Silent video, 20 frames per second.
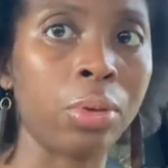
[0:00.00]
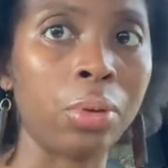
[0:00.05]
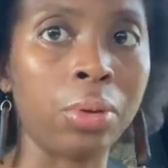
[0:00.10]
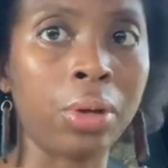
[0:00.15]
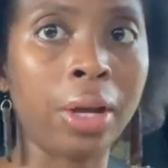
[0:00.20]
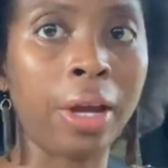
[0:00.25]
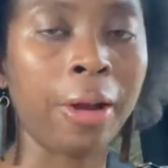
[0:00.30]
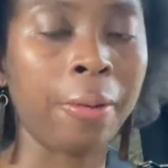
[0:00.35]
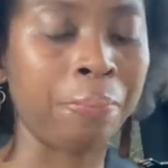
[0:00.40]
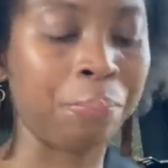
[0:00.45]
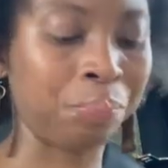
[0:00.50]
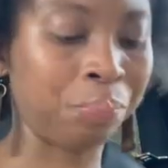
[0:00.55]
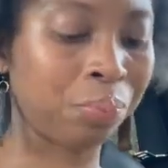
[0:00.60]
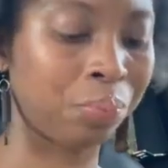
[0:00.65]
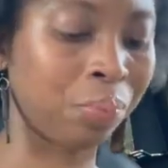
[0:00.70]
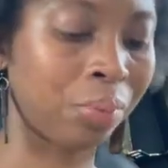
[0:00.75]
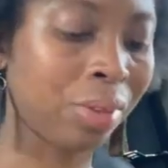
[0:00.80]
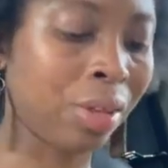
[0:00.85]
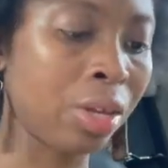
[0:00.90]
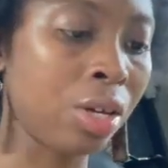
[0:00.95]
Okay,
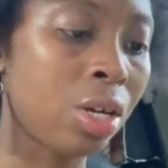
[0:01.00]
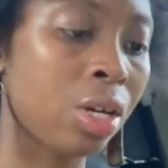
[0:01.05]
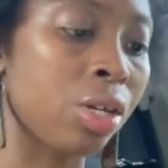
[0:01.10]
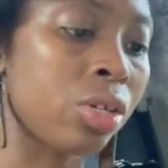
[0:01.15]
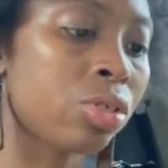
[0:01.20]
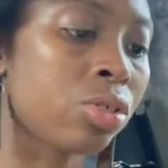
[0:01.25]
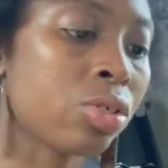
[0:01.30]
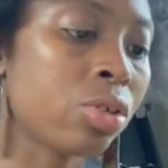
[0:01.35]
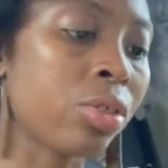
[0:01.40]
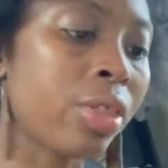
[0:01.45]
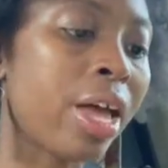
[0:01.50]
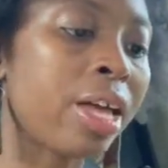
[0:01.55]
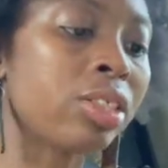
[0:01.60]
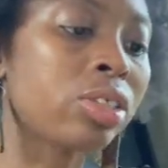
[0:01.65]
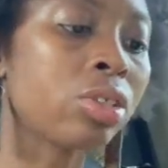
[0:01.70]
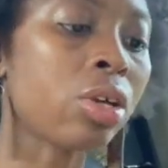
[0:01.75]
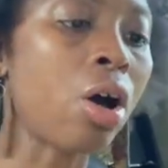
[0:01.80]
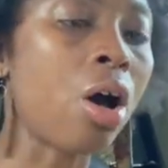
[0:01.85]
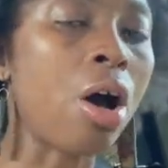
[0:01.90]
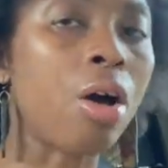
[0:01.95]
so
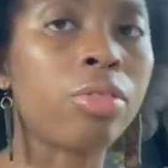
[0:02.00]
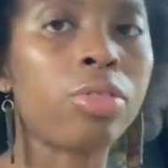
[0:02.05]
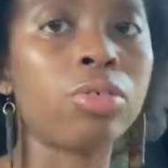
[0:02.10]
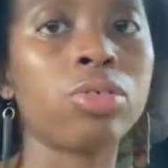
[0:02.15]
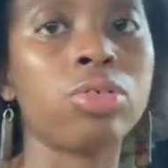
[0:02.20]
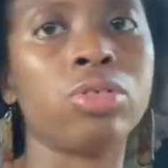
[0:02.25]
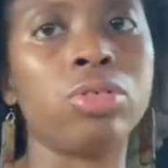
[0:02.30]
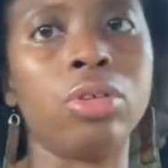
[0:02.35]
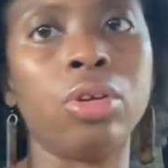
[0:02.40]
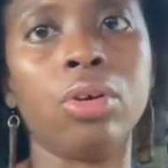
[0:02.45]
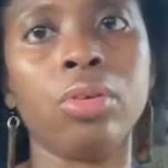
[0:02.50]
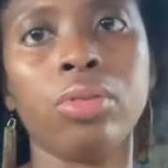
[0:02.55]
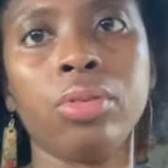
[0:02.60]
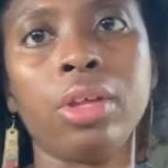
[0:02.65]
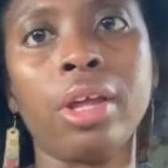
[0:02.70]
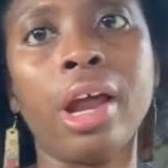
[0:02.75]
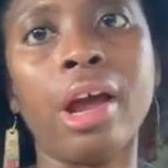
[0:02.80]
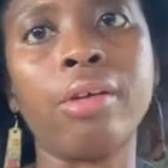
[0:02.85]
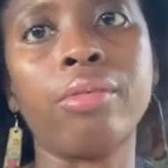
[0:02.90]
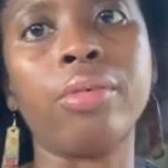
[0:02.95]
that's the author's note
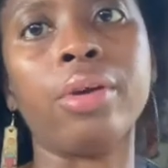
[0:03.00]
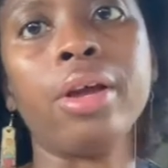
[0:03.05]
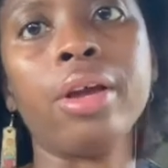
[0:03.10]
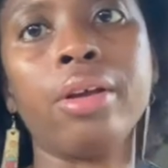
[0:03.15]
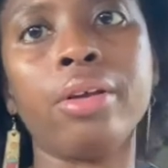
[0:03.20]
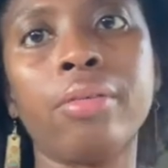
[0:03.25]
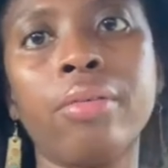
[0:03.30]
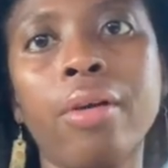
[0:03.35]
that I read